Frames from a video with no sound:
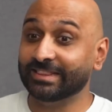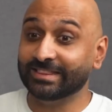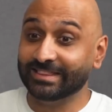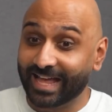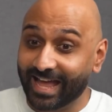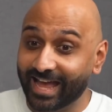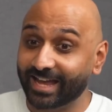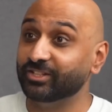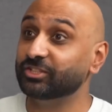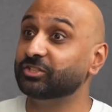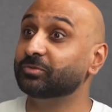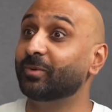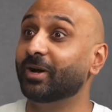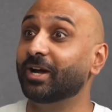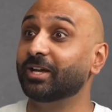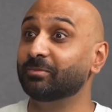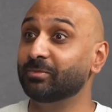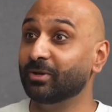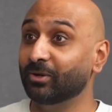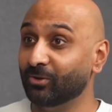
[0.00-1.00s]
that
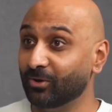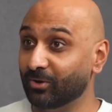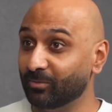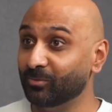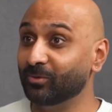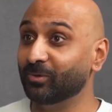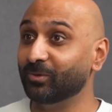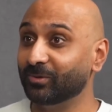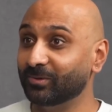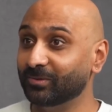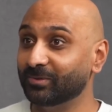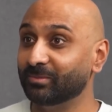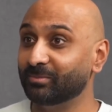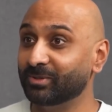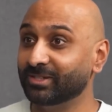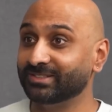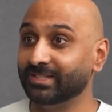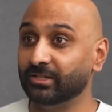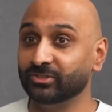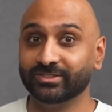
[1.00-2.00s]
inspired me a lot more,
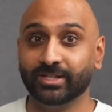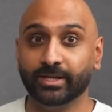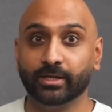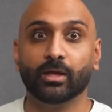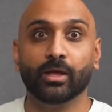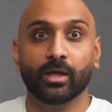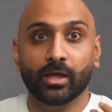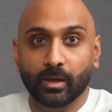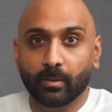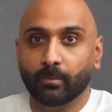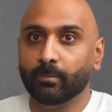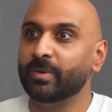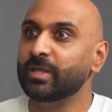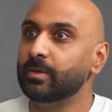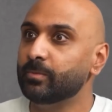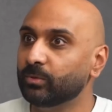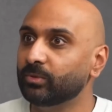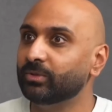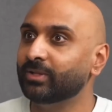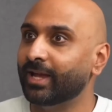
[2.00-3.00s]
because I was like,
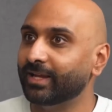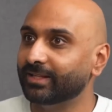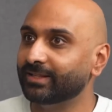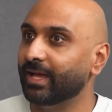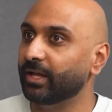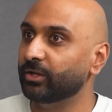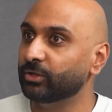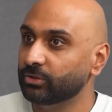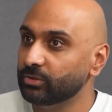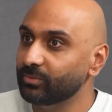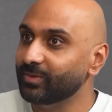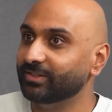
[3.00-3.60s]
people like that do